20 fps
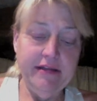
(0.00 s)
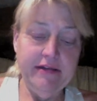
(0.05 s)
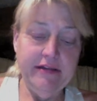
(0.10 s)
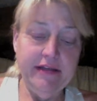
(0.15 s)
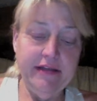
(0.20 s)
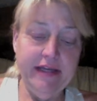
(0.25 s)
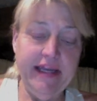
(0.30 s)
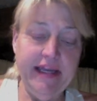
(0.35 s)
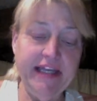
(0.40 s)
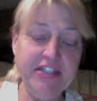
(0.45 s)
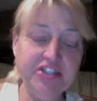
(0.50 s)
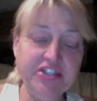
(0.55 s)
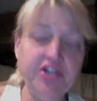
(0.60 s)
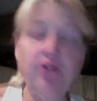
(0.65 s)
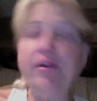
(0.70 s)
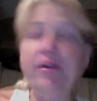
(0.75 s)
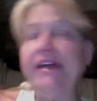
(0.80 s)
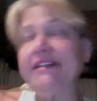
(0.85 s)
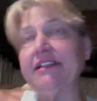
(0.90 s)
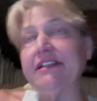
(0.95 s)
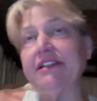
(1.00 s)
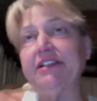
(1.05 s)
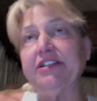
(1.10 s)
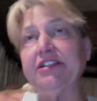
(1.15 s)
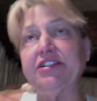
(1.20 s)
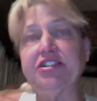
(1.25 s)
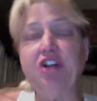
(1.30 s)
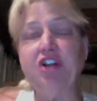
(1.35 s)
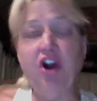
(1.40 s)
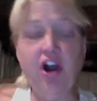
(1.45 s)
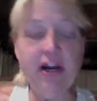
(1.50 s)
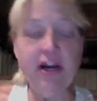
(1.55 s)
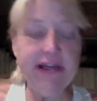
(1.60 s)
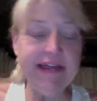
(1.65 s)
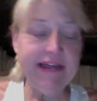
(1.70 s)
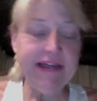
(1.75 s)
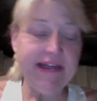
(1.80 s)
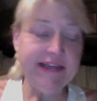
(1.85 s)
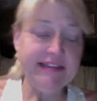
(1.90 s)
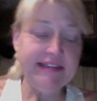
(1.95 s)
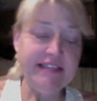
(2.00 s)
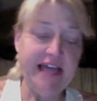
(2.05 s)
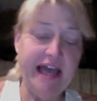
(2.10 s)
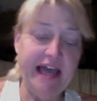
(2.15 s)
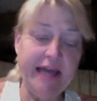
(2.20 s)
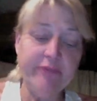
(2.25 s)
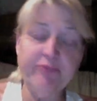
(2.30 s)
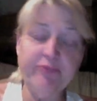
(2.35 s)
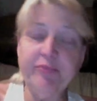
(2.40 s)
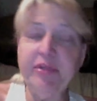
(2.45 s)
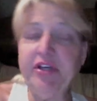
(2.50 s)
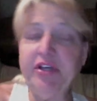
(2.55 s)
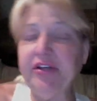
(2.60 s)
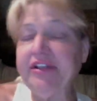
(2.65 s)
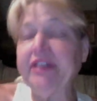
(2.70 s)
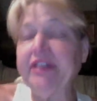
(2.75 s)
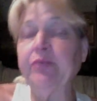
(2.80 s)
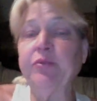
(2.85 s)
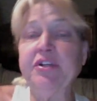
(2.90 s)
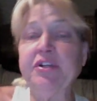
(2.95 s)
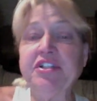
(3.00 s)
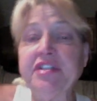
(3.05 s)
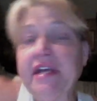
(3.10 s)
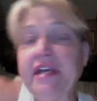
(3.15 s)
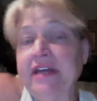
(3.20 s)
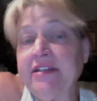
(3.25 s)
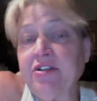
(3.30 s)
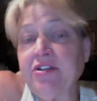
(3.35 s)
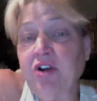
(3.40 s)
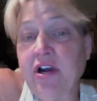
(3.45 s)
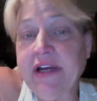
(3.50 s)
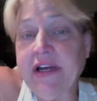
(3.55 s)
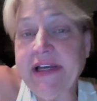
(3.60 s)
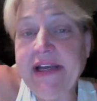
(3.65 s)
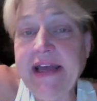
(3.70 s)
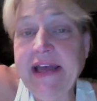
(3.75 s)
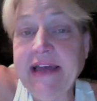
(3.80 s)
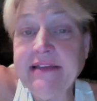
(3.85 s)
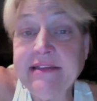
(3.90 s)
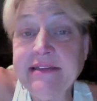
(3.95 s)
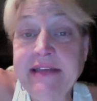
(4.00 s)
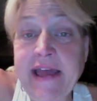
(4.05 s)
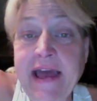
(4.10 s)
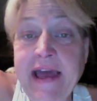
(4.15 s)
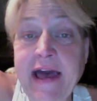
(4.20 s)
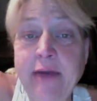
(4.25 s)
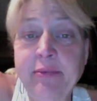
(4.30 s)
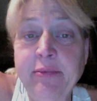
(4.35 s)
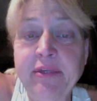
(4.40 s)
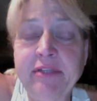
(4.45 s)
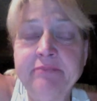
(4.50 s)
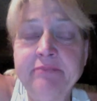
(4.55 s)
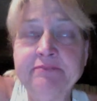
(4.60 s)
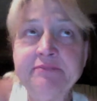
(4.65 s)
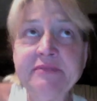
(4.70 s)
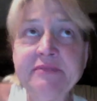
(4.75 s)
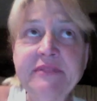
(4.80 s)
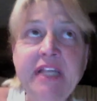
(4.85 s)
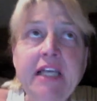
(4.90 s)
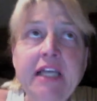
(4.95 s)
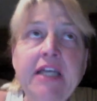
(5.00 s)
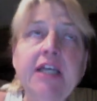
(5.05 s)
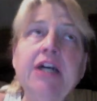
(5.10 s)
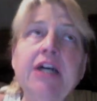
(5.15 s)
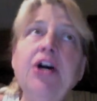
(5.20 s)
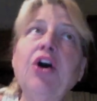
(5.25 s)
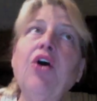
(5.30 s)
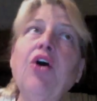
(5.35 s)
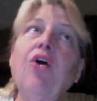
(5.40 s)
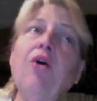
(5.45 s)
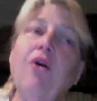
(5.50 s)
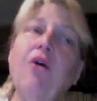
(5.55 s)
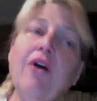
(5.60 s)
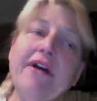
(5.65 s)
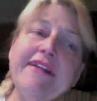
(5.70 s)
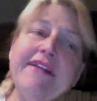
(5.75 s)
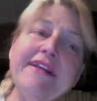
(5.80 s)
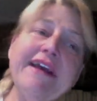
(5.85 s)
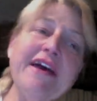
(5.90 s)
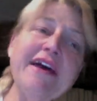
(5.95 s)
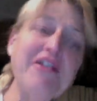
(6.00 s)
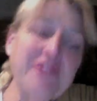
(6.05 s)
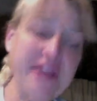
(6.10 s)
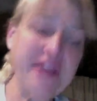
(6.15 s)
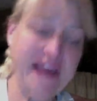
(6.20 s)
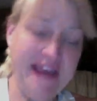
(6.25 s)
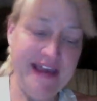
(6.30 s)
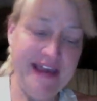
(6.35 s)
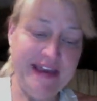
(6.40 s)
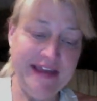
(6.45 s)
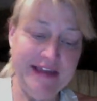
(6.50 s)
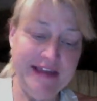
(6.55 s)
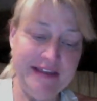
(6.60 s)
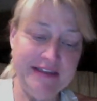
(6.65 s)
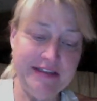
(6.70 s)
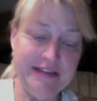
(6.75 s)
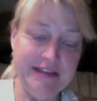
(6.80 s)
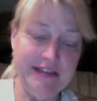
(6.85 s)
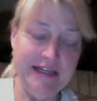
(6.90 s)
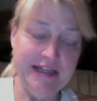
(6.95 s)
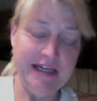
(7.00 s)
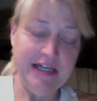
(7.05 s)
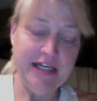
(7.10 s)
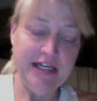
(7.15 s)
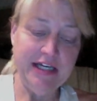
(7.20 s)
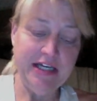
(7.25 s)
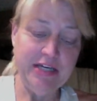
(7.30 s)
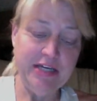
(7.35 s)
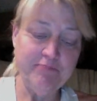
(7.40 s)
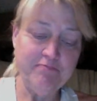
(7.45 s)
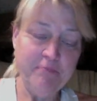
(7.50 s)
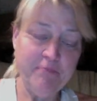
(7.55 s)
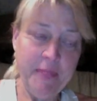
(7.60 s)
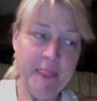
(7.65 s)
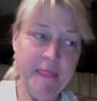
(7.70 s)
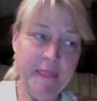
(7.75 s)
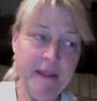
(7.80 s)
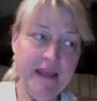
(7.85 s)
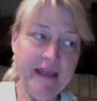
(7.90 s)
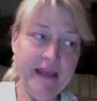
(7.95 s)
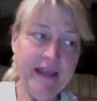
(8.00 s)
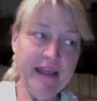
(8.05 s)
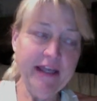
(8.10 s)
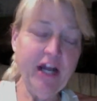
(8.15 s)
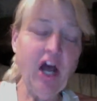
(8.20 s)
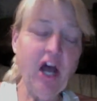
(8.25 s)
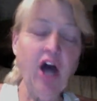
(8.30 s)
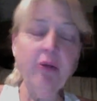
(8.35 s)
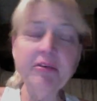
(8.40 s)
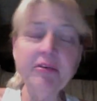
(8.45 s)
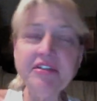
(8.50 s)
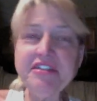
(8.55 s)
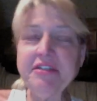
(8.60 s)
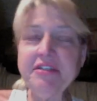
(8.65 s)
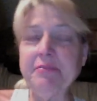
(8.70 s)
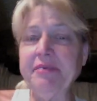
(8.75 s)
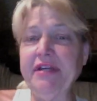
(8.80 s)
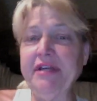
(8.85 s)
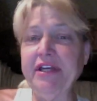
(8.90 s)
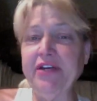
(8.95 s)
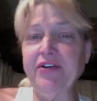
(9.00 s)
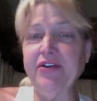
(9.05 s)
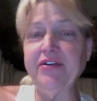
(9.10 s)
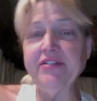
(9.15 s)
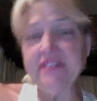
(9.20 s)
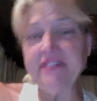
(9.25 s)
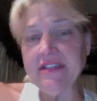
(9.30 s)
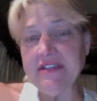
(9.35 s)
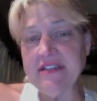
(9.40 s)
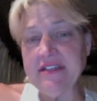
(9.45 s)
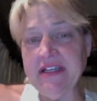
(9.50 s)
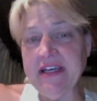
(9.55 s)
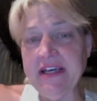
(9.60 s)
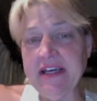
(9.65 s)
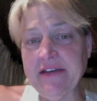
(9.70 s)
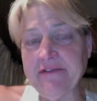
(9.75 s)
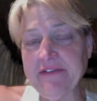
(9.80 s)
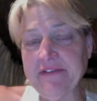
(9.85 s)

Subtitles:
each goal has a clear target and a time period in which that target has to happen. On the other hand, it almost appears as if